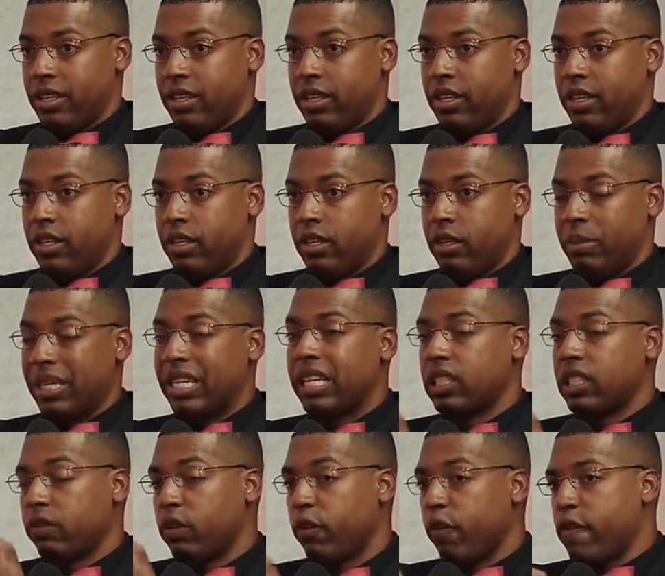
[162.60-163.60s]
Because if
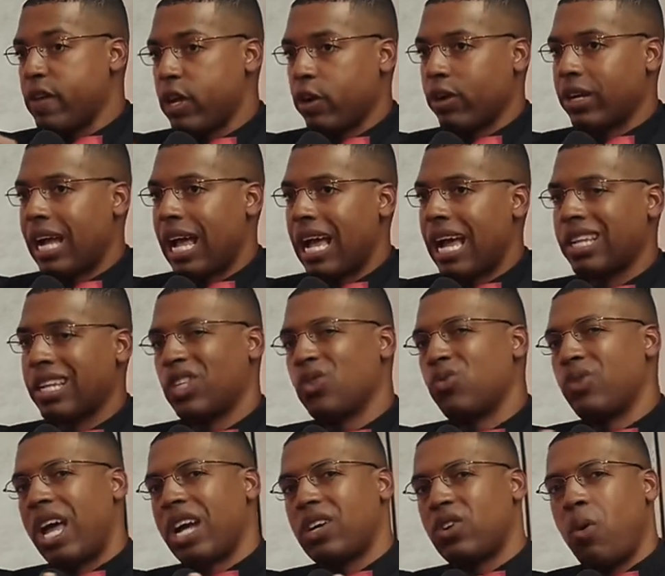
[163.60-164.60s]
you fear God, you're
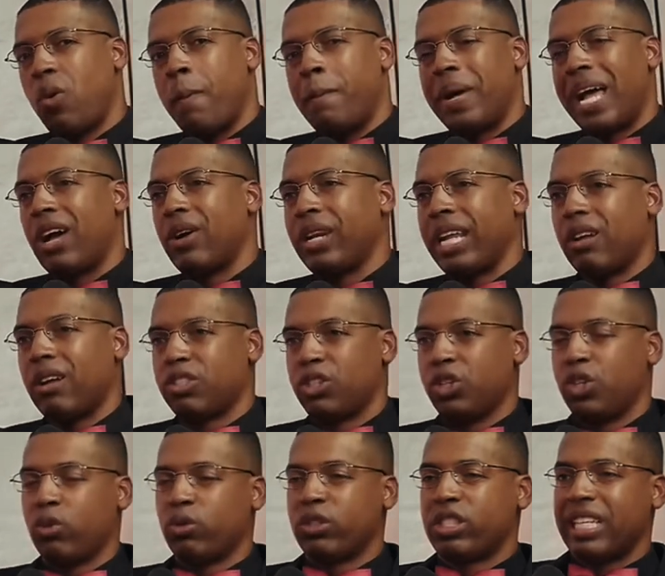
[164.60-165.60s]
not going to bow down to no
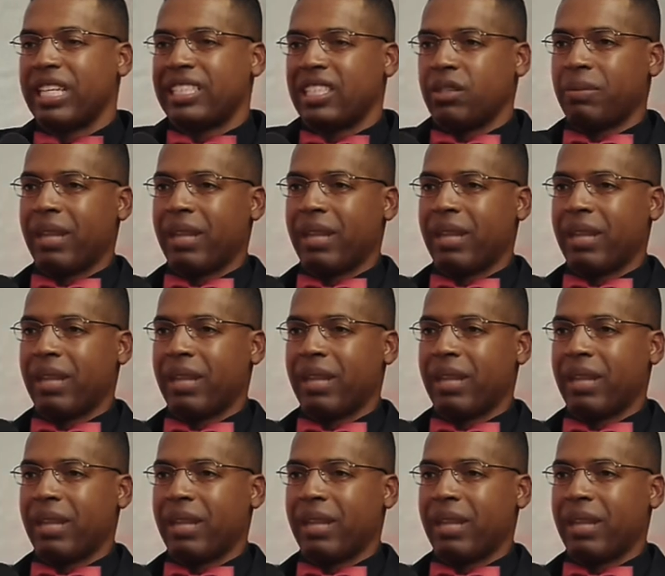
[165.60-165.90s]
system like